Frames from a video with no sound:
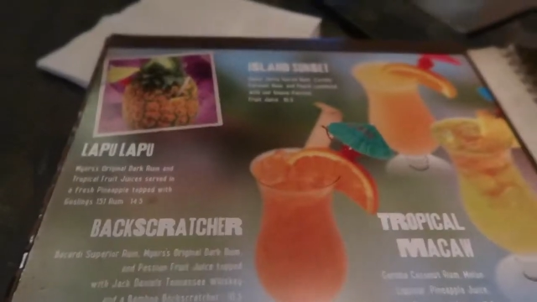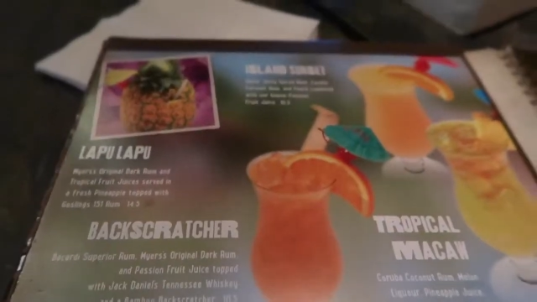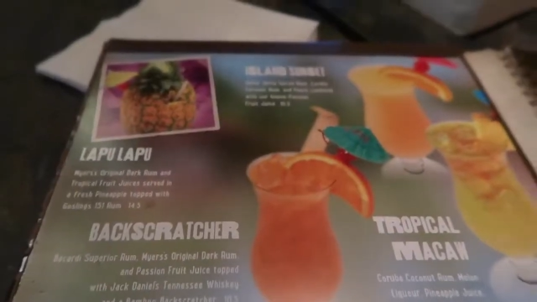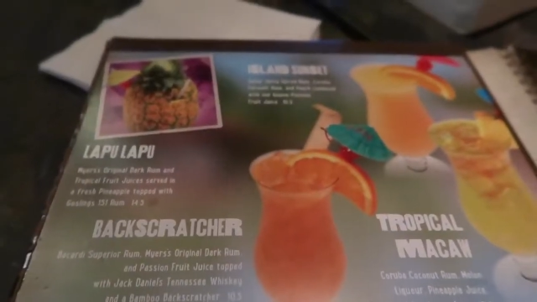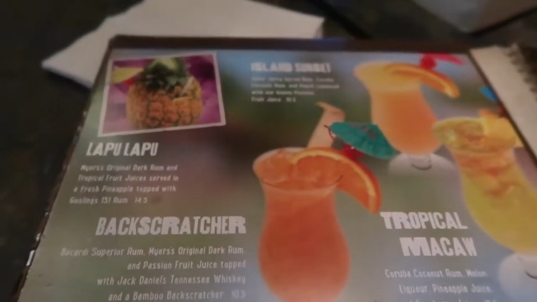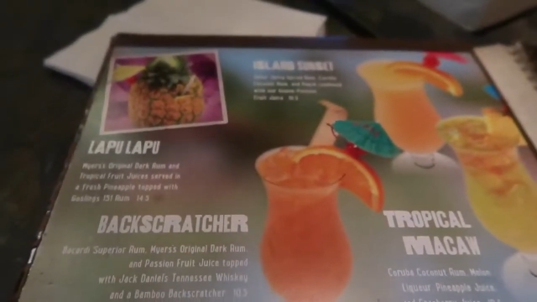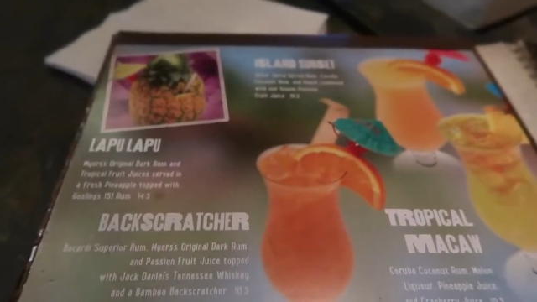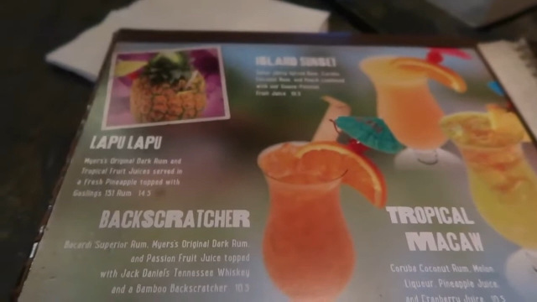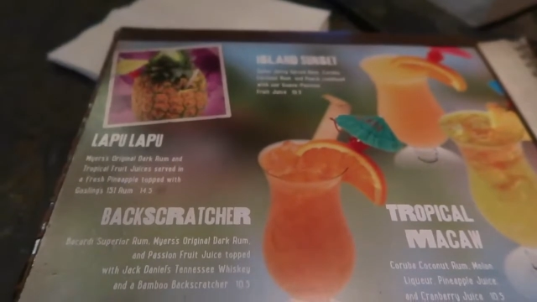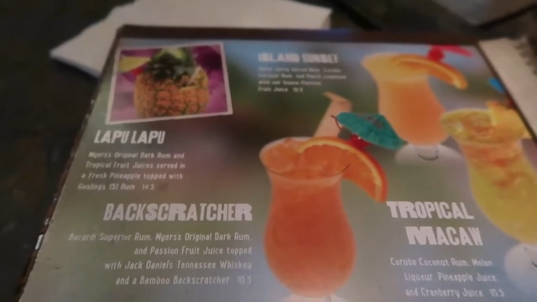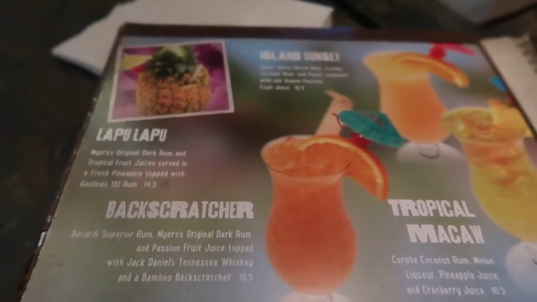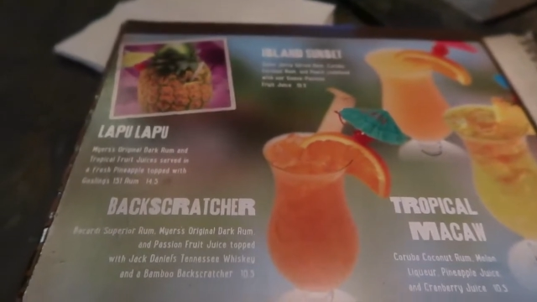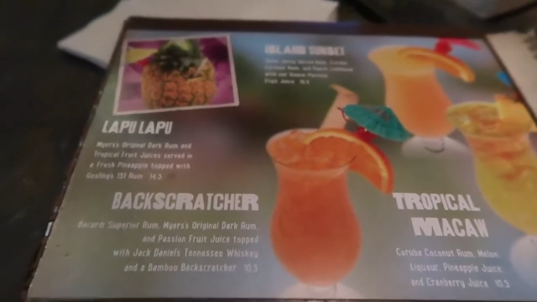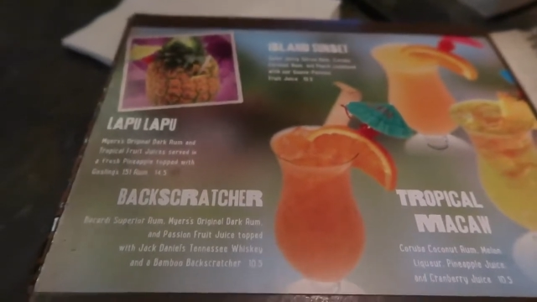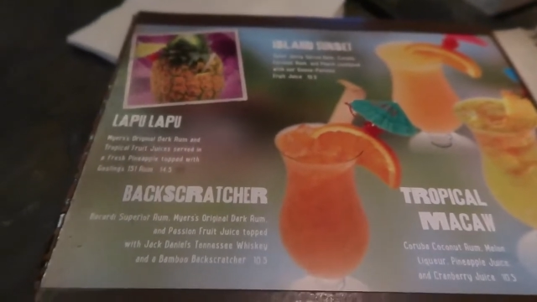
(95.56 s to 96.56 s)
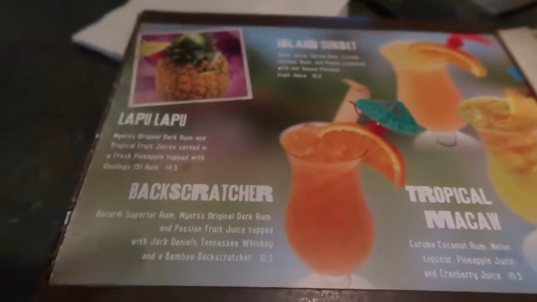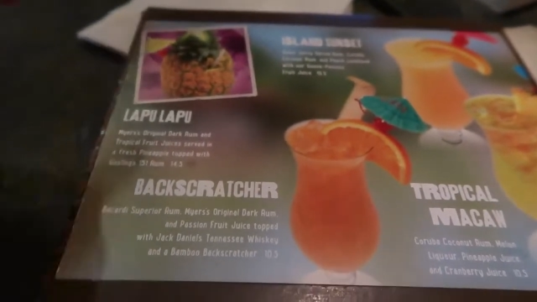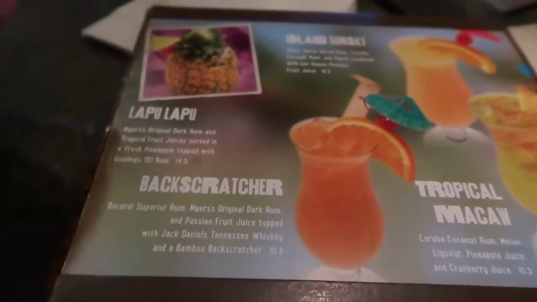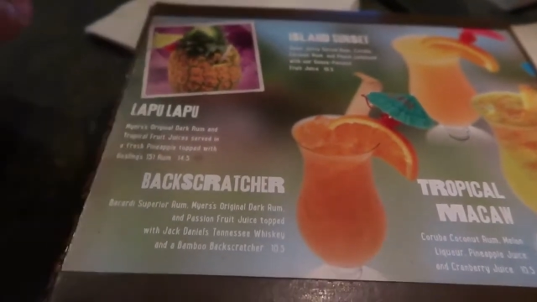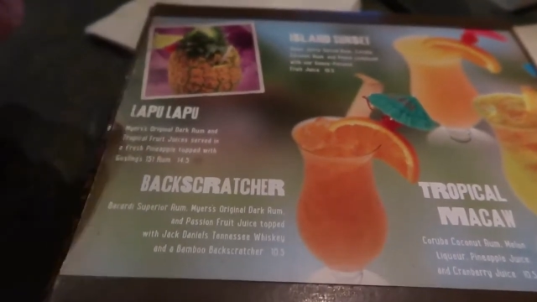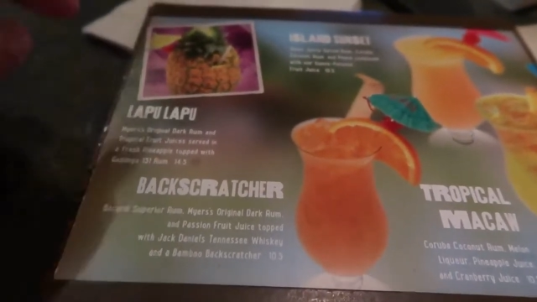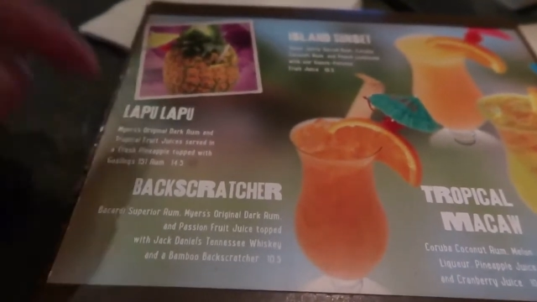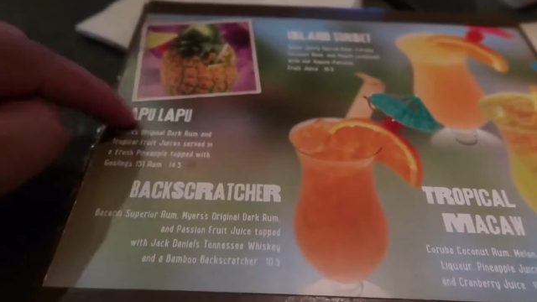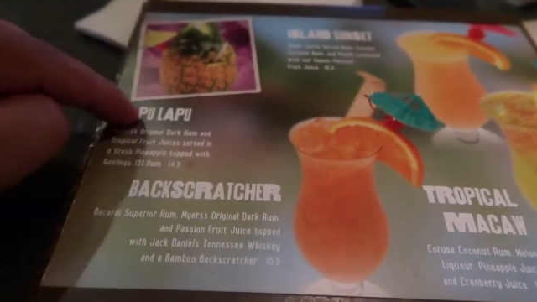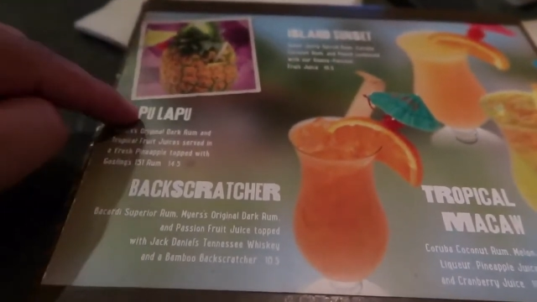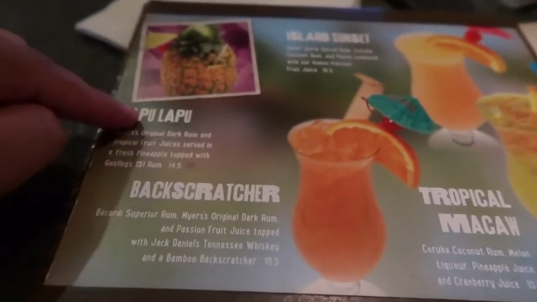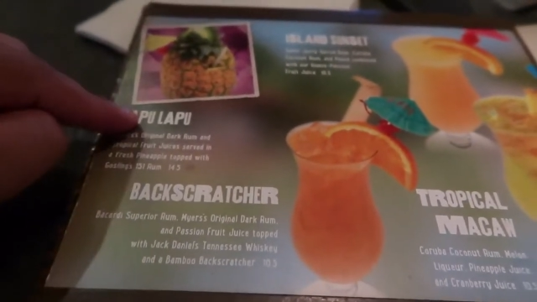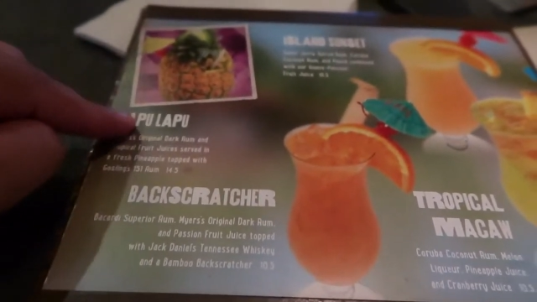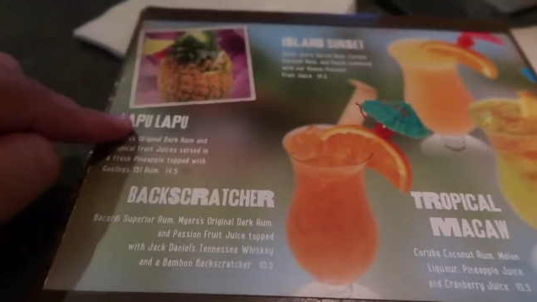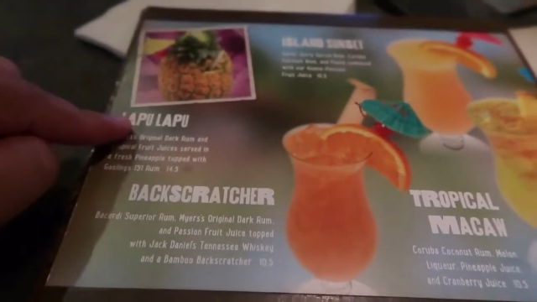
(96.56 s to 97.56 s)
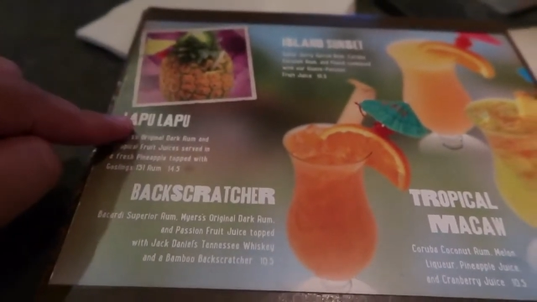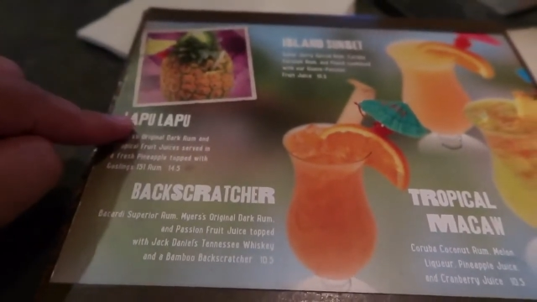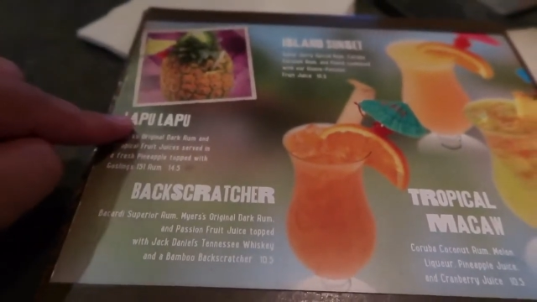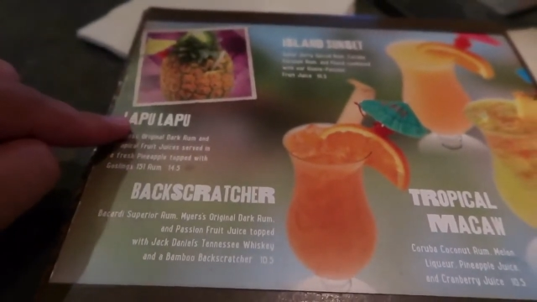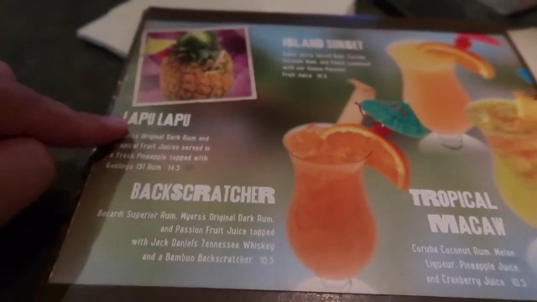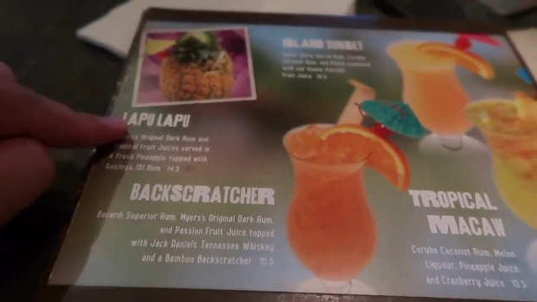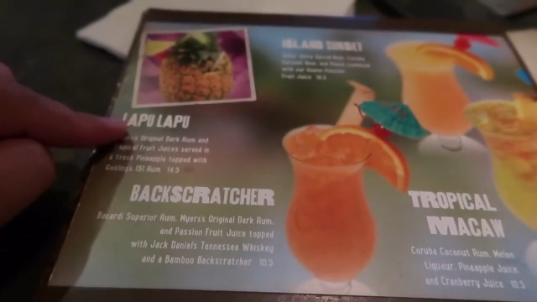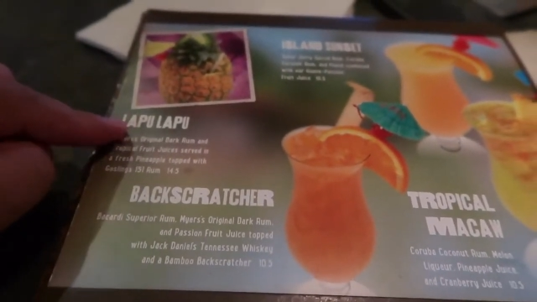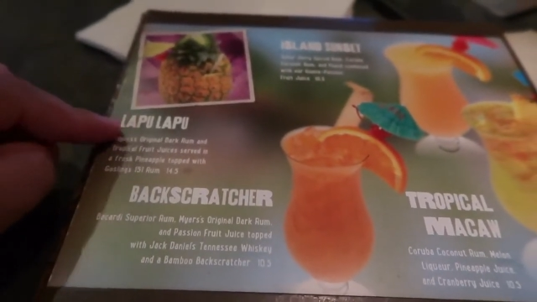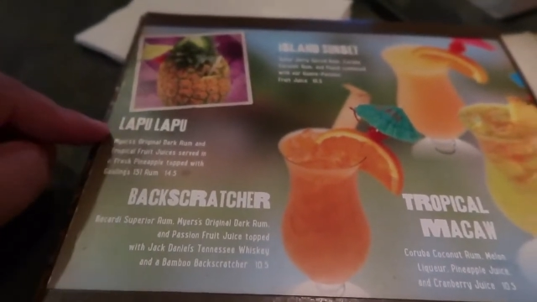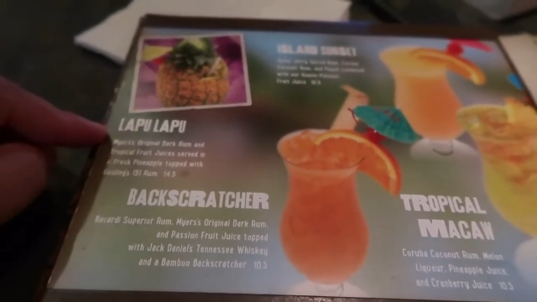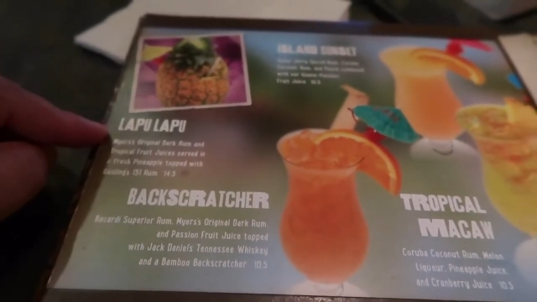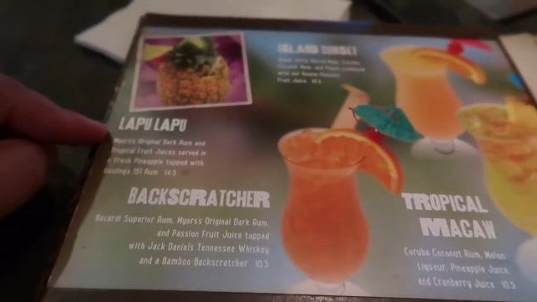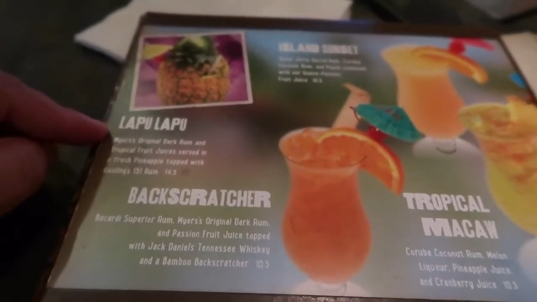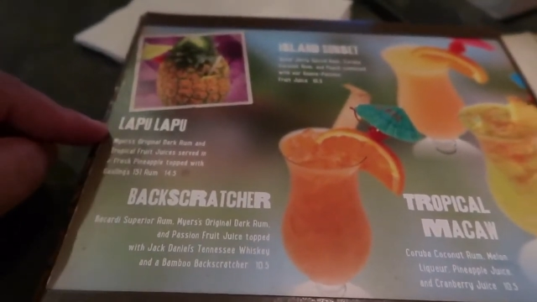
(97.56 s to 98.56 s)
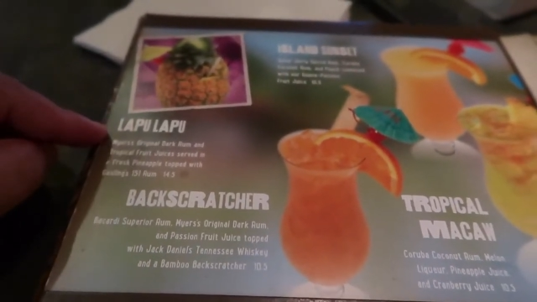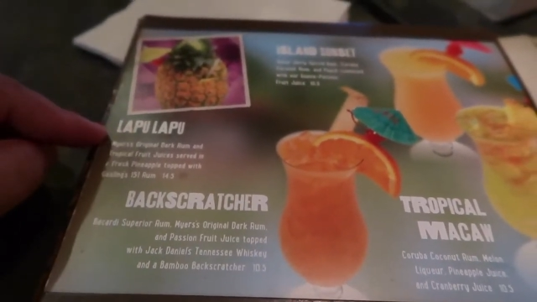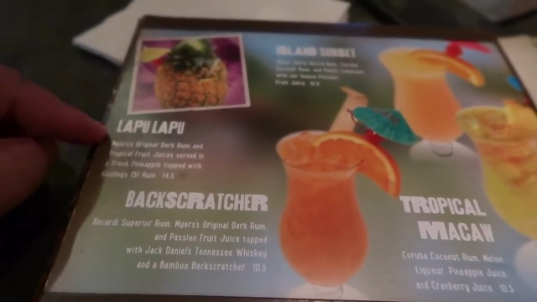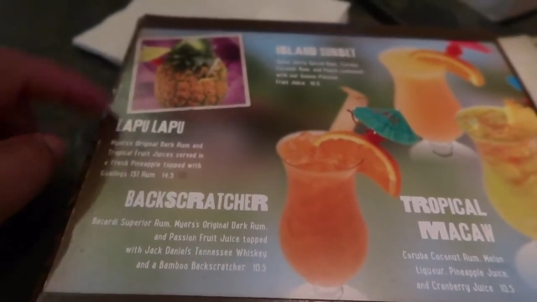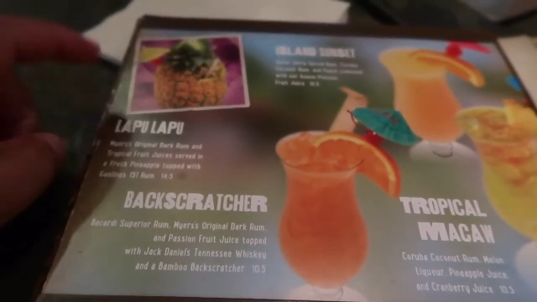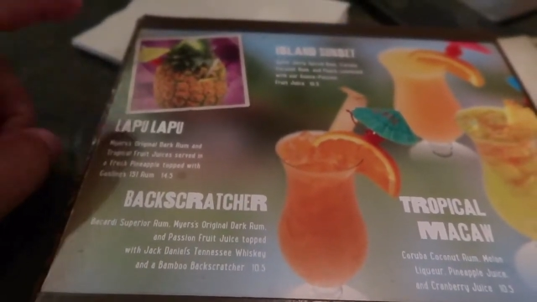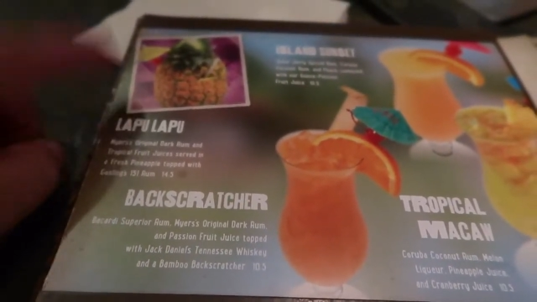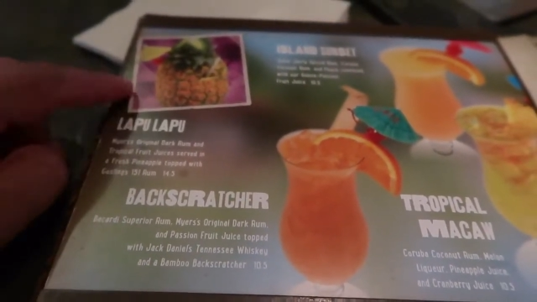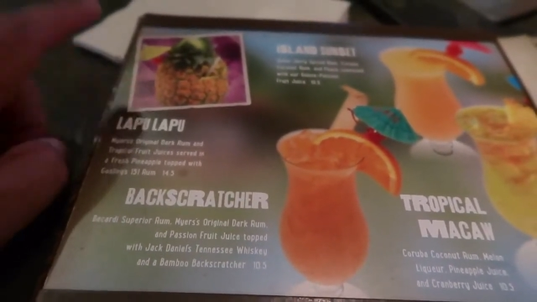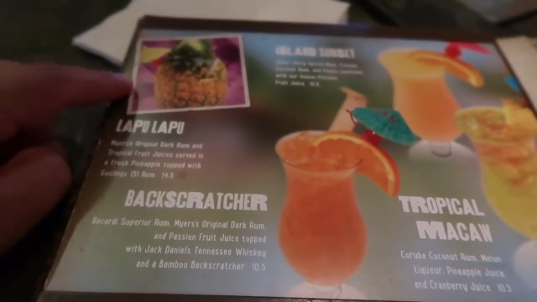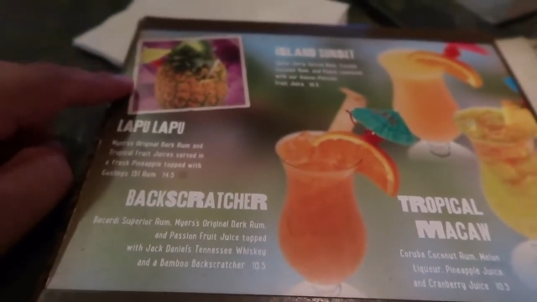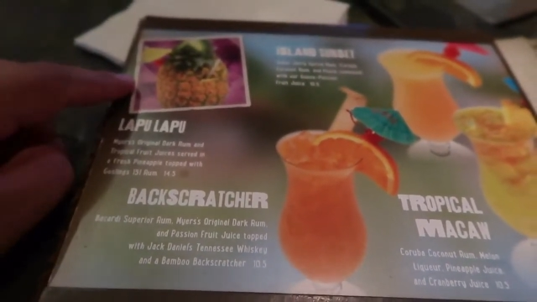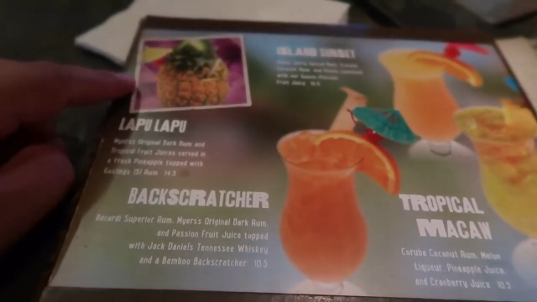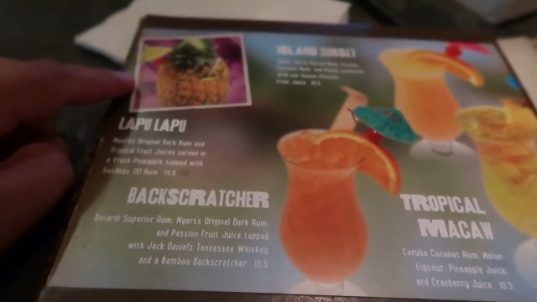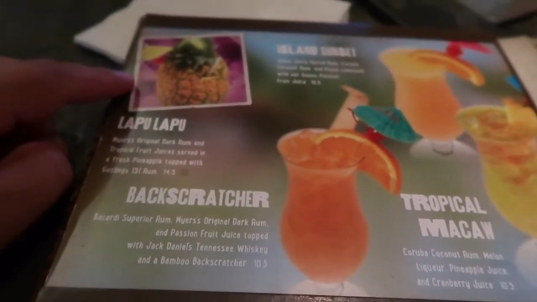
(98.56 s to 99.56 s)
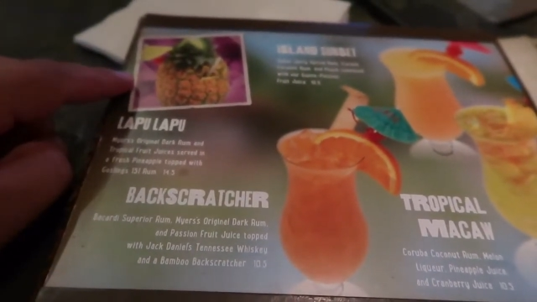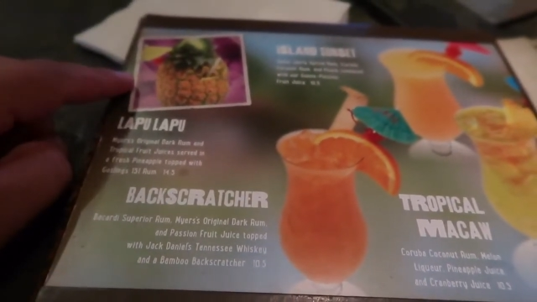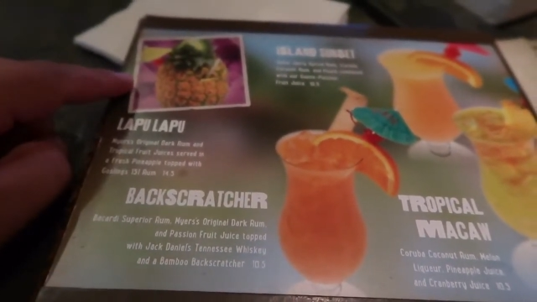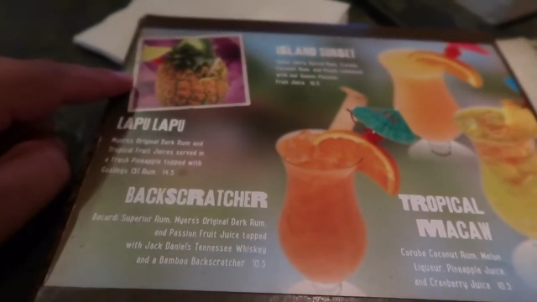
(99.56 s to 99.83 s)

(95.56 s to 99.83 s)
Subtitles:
Nobody's mouth can be seen.